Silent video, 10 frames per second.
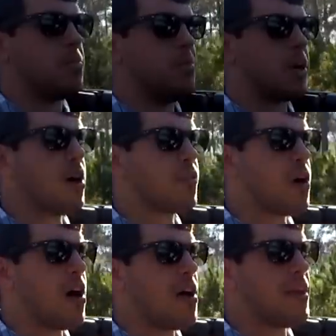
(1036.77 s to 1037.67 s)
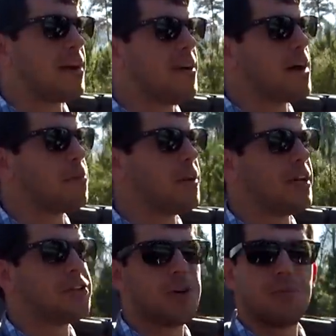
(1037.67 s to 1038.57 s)
But overall, I think I've had a pretty
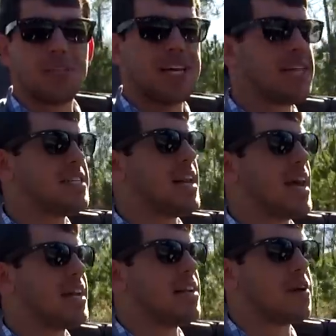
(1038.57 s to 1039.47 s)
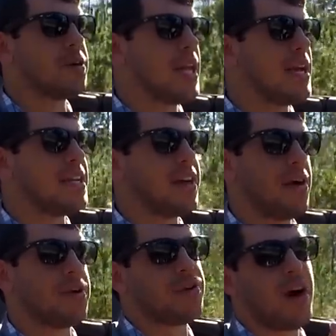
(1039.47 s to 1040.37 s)
enjoyable day today. Not only getting to
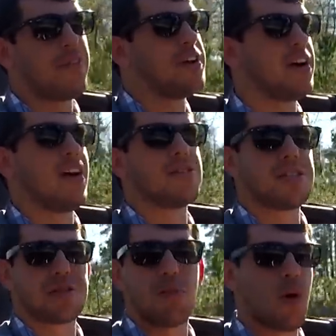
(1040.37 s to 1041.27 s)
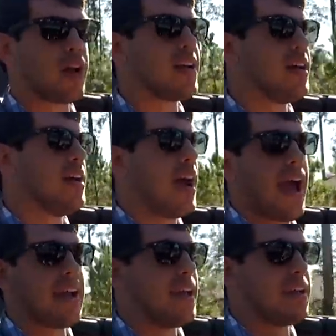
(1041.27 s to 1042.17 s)
go to Coffee and Cars this morning
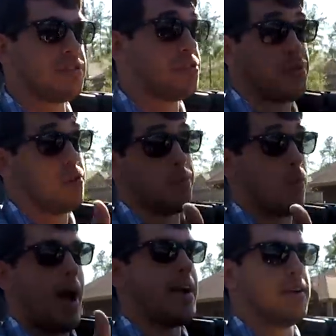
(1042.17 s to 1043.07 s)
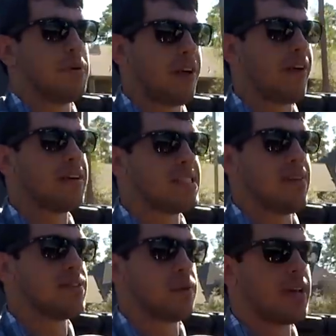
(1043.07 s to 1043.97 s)
and getting to ride on a McLaren
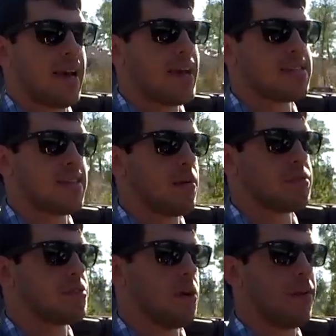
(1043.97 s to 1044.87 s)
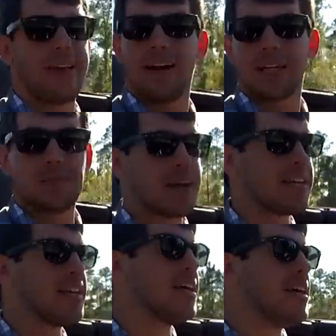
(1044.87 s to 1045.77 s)
720S, that was totally
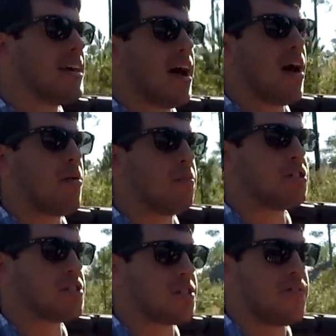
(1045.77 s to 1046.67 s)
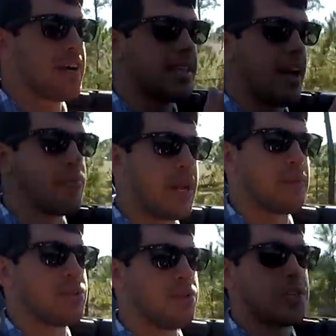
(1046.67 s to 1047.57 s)
unexpected, but just the fact that I've been
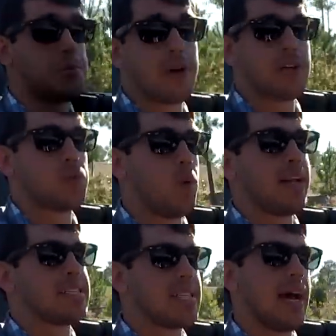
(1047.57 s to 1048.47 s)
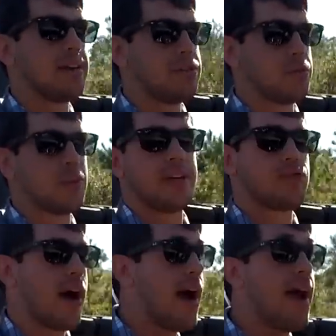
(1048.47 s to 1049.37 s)
able to experience what it's like to really
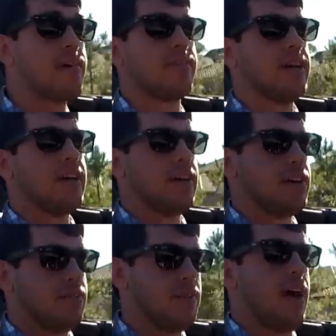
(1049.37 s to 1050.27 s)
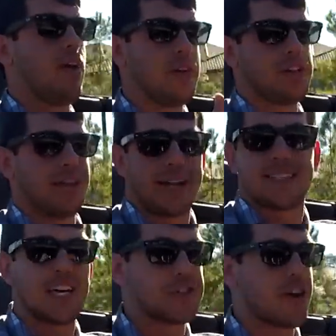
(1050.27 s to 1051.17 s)
drive, not only just like a
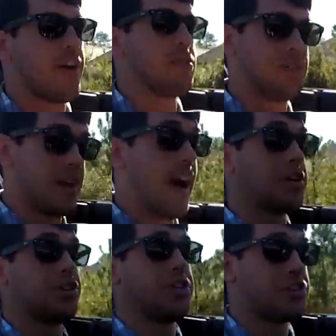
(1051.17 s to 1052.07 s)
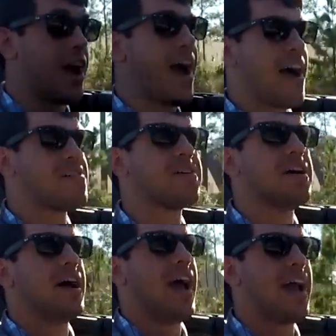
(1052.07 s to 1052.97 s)
test drive, but just actually drive
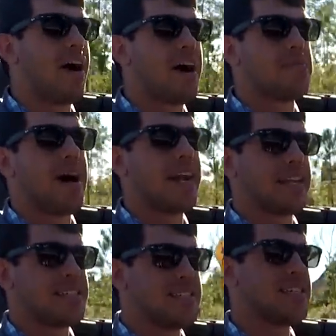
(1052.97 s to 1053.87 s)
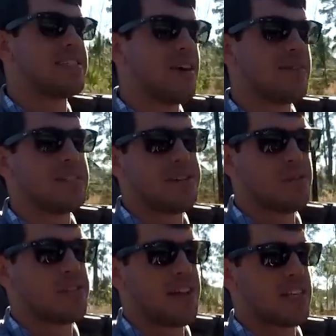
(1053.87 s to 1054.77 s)
a automatic C7
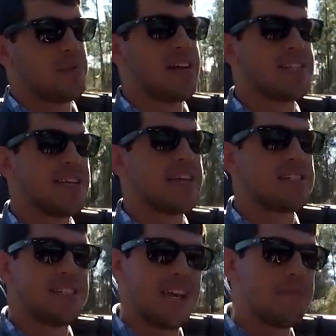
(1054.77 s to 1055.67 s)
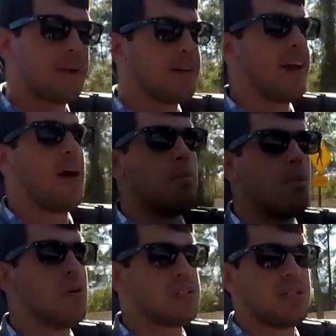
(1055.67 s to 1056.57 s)
Z06, because that is typically how
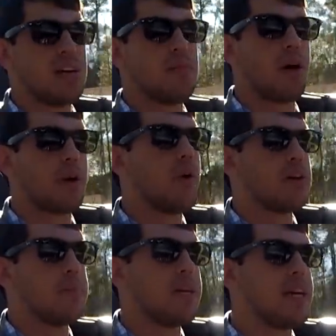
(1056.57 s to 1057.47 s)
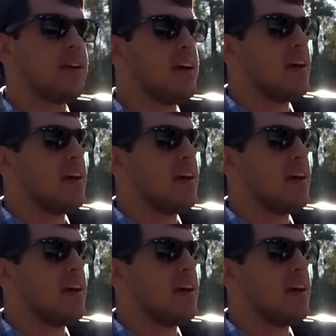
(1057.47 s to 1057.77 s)
most of them are going to be.